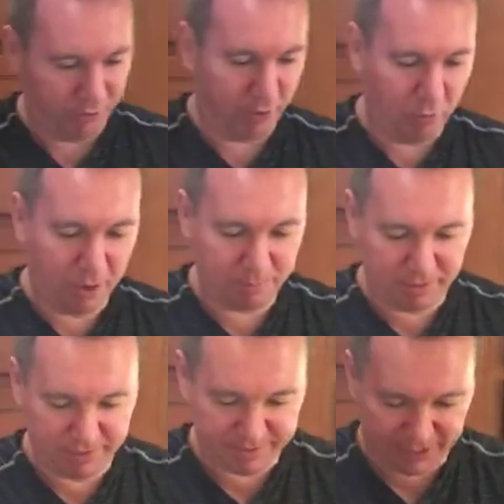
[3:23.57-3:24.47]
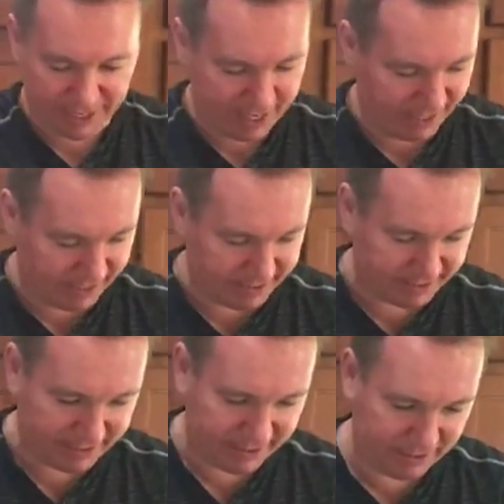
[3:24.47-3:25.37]
only one piece that kind of got
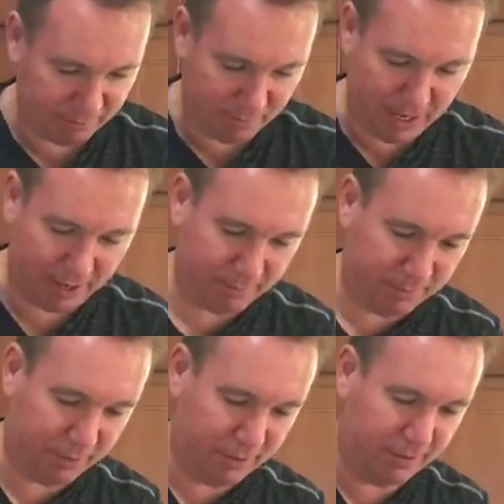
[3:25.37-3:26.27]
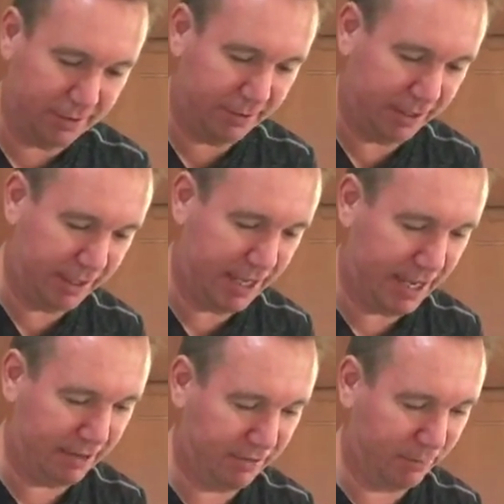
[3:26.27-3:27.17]
stuck in the bottom. Oh, look at
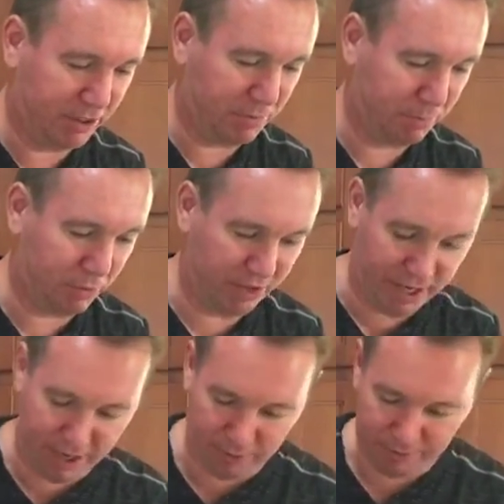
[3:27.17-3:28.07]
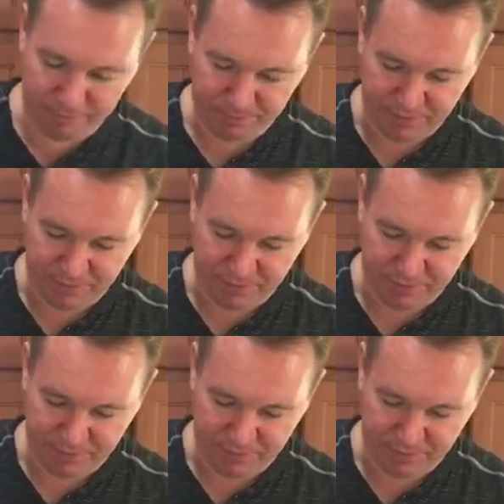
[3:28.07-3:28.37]
that. So let me just pull that out.